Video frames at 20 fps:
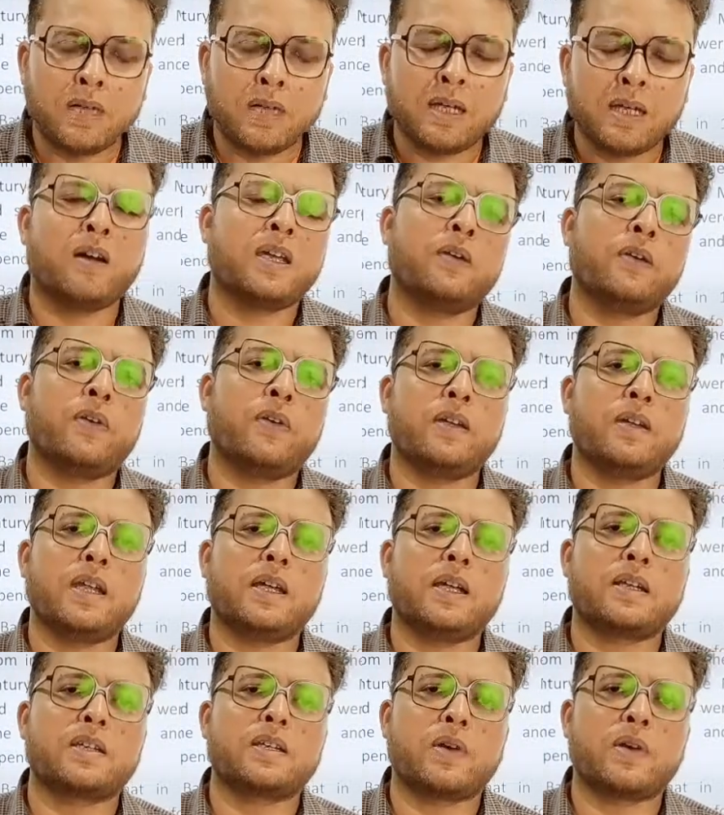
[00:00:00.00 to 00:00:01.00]
given the
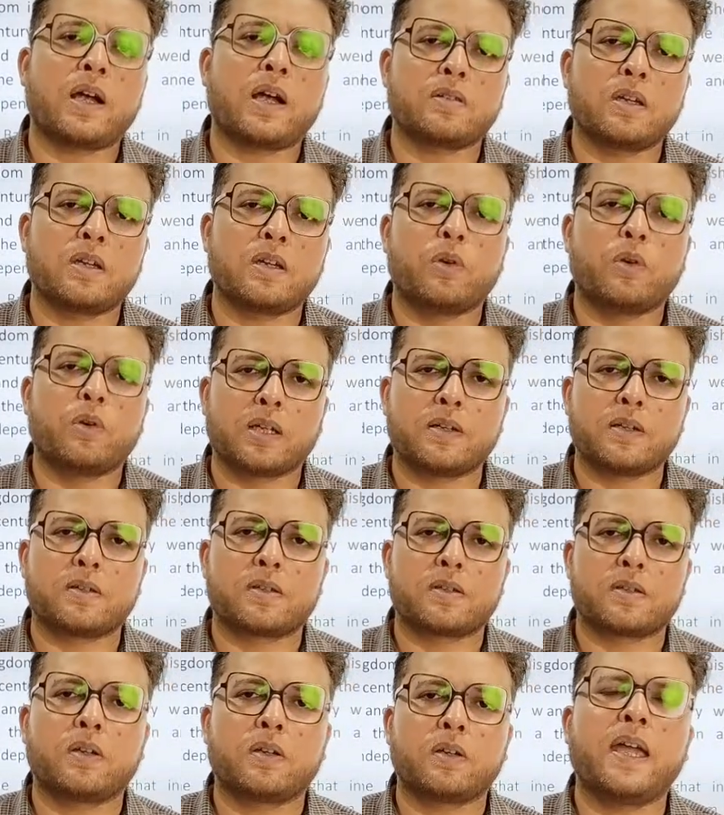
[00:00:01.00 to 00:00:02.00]
construction
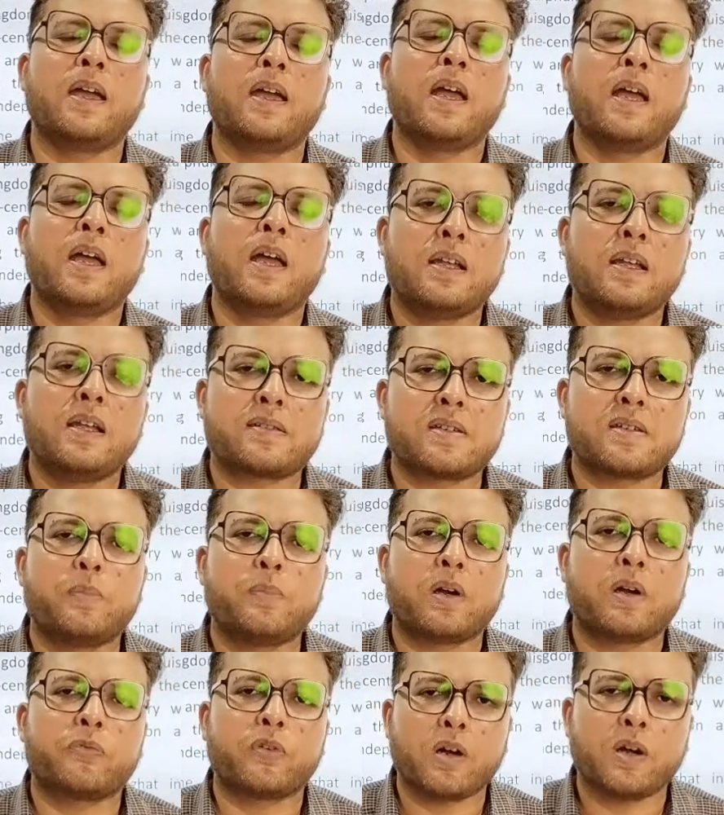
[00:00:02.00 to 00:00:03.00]
workers, okay, Lasit
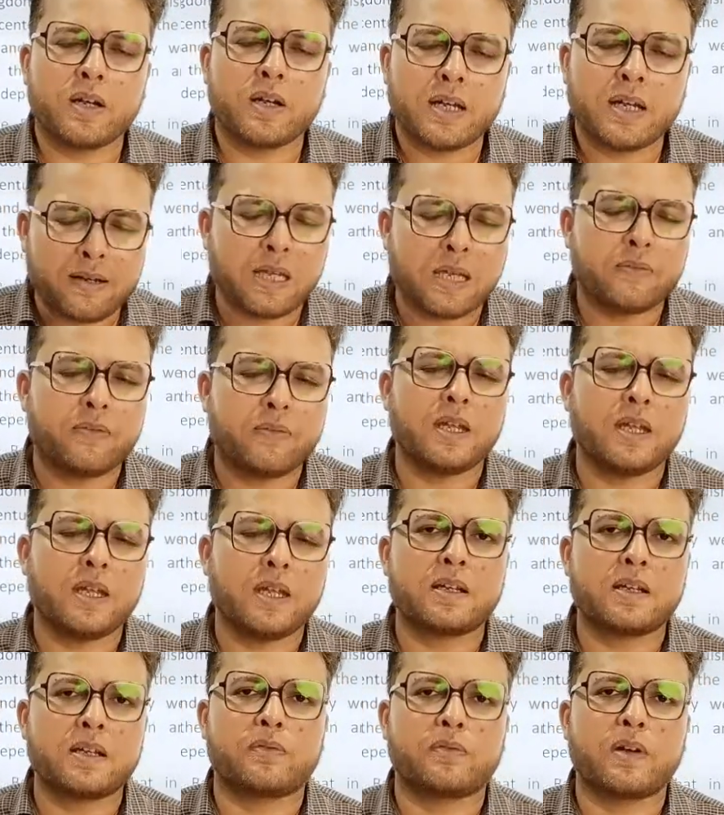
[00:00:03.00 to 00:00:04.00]
Borfukan had given the
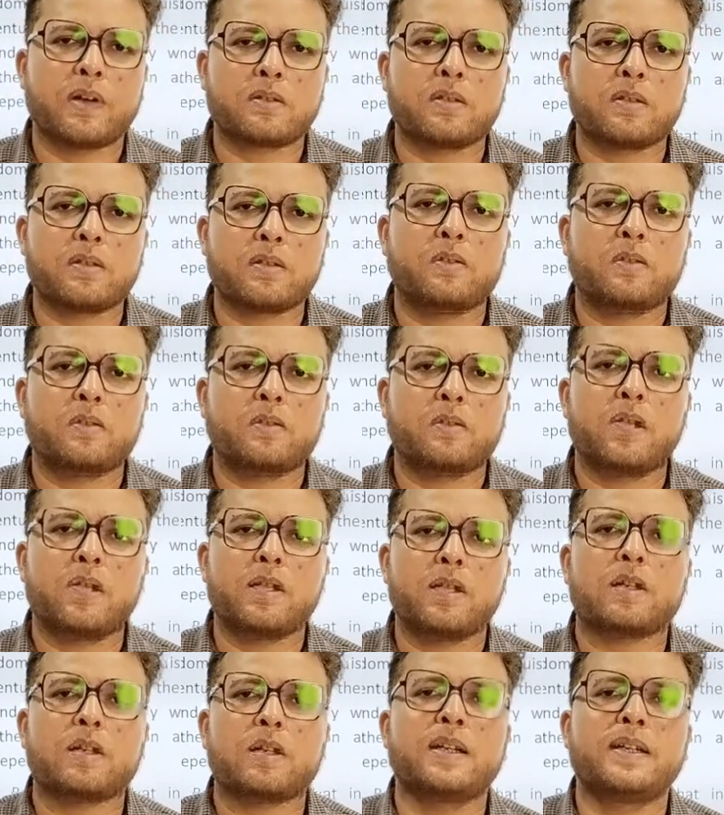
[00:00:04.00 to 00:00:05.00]
construction
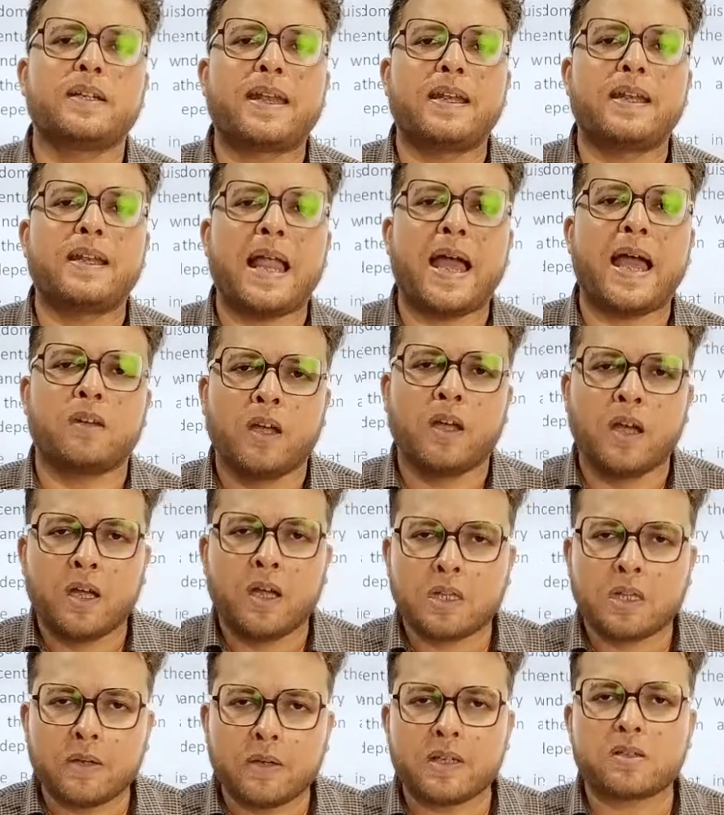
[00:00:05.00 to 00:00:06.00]
workers a deadline.
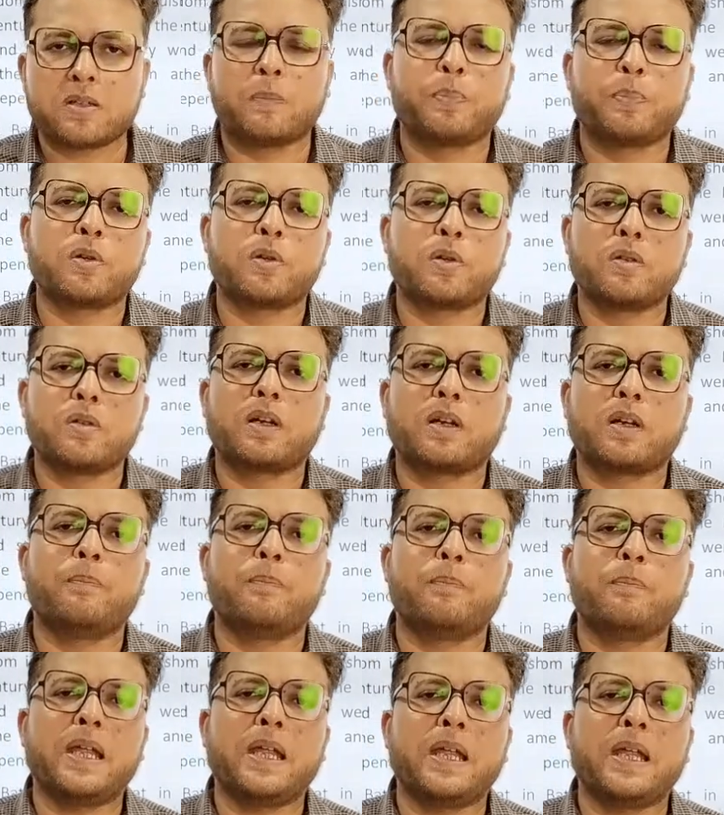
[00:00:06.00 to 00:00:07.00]
They were supposed to
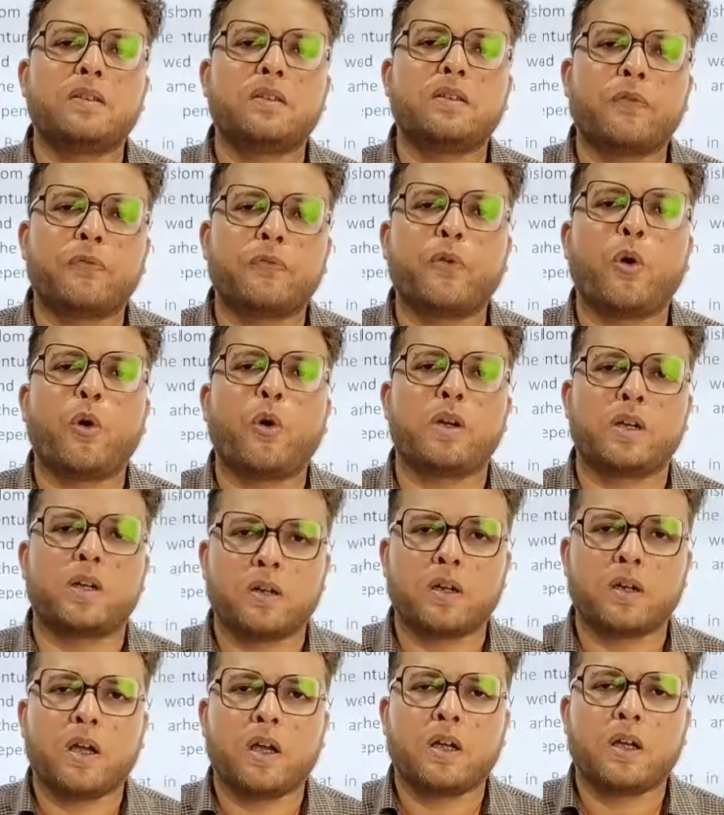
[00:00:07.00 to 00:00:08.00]
complete the fort.
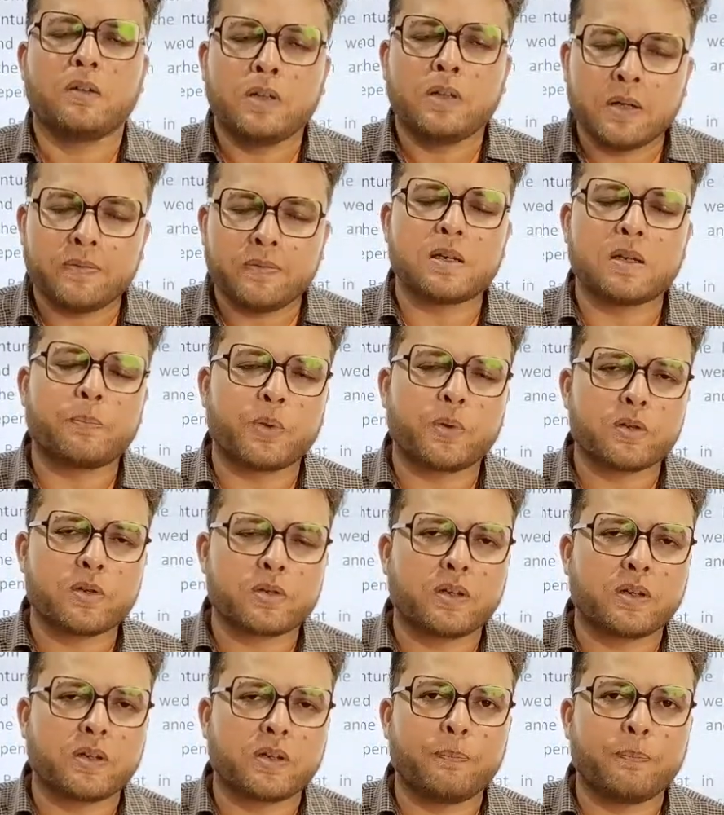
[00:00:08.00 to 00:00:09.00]
They were supposed
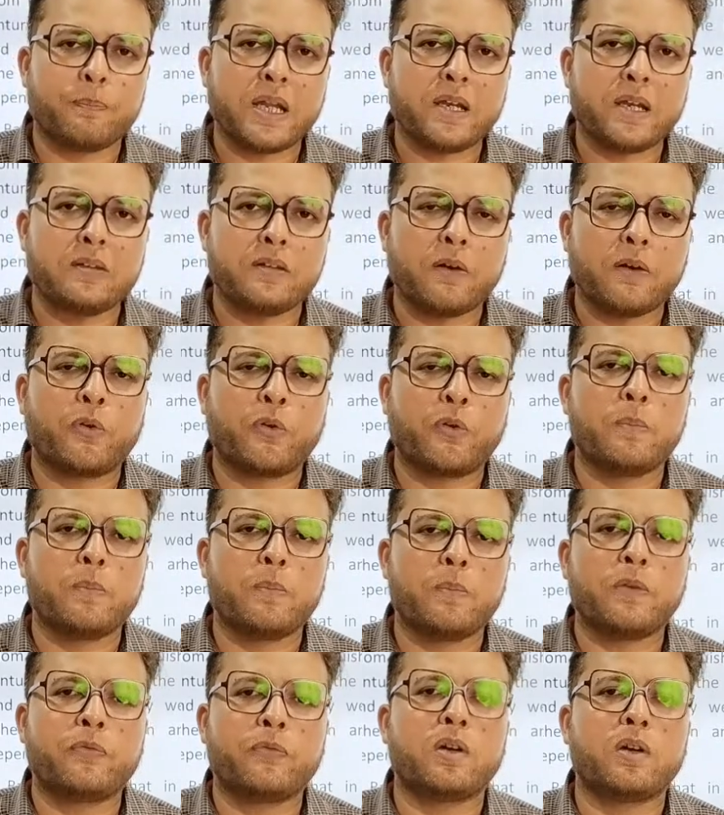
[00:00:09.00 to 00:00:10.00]
to complete the fort
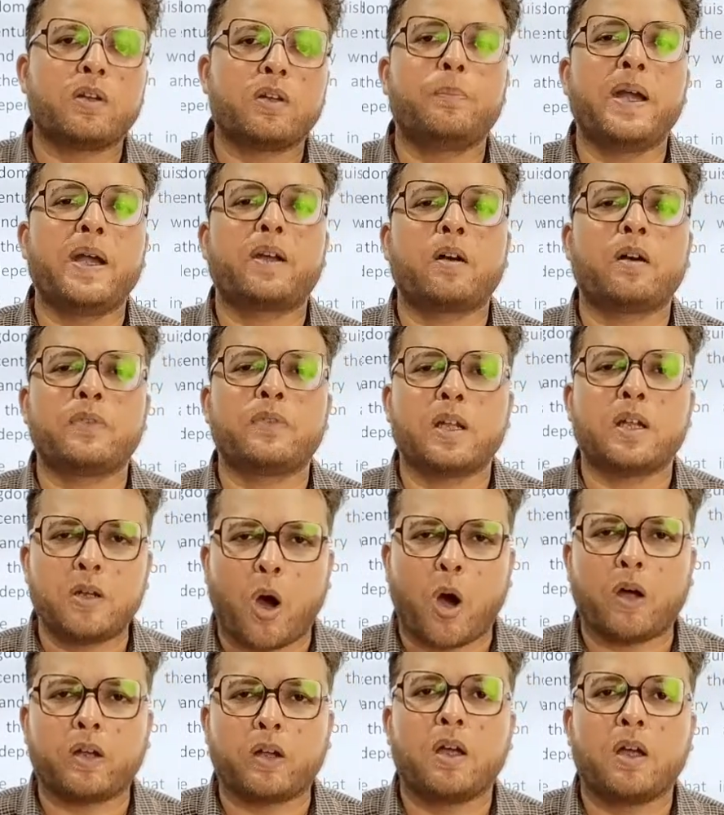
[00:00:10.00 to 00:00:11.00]
before the break of the
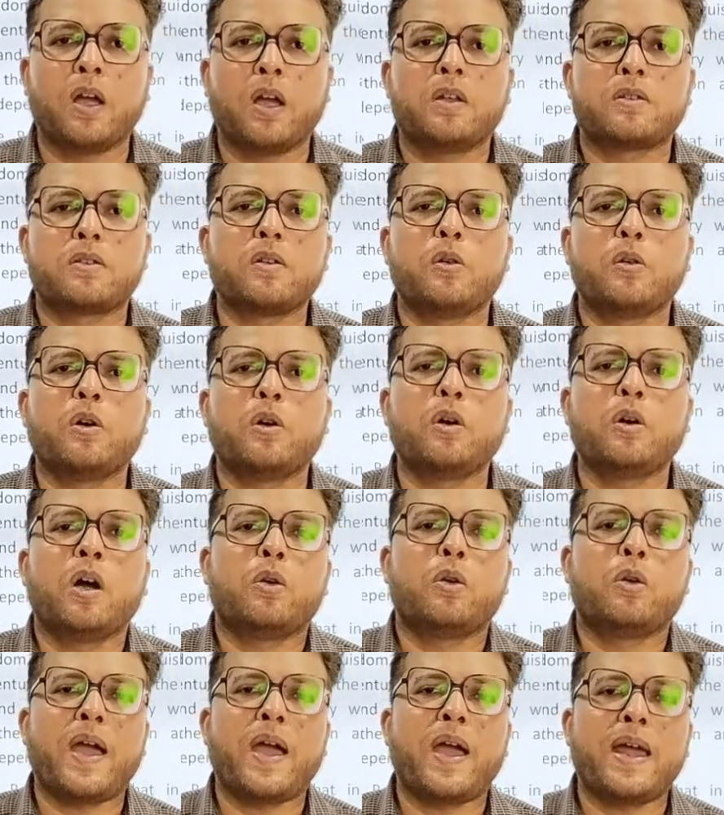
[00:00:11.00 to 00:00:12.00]
dawn. So
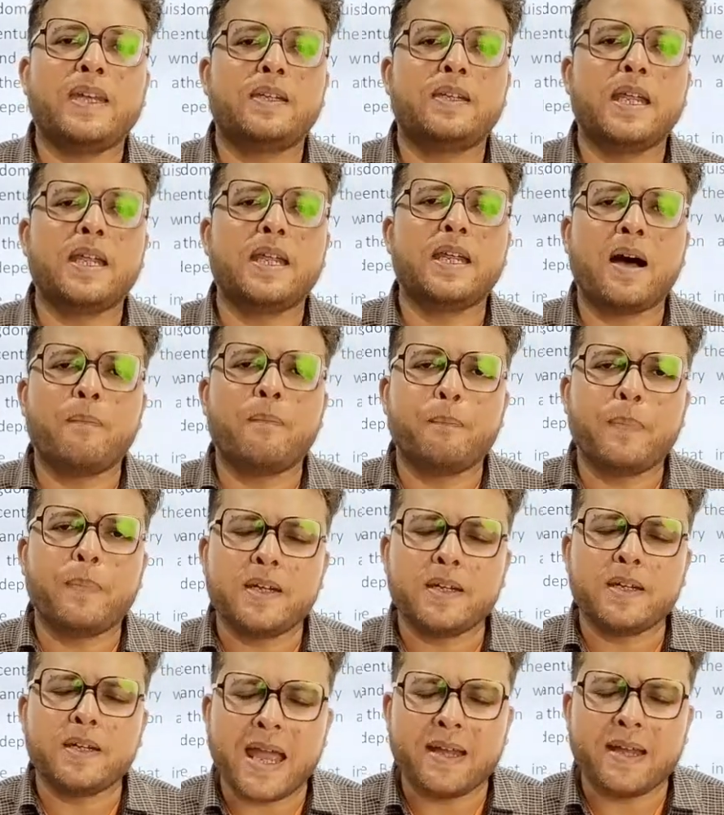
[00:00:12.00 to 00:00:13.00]
when he did a
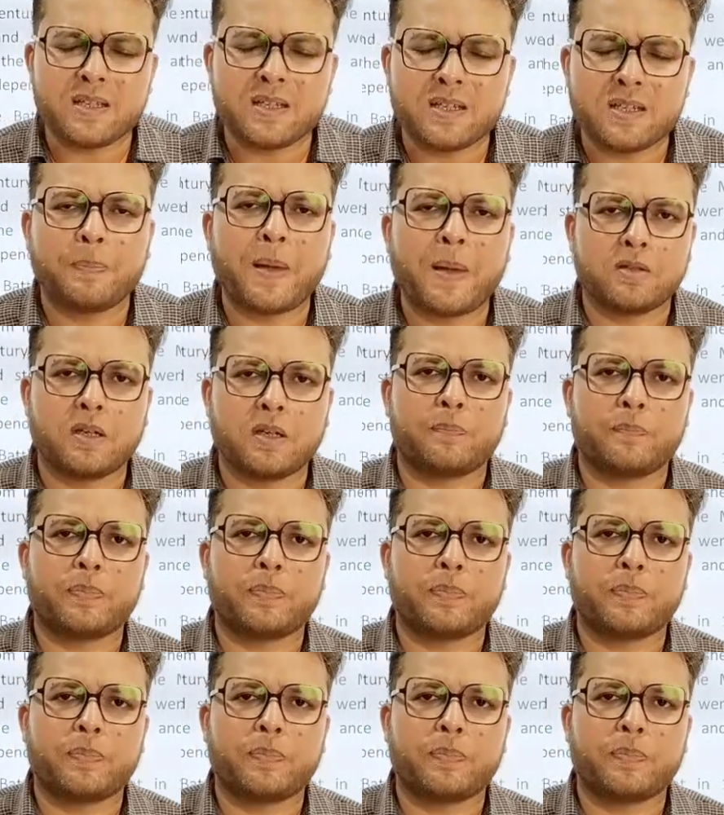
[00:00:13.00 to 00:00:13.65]
midnight inspection,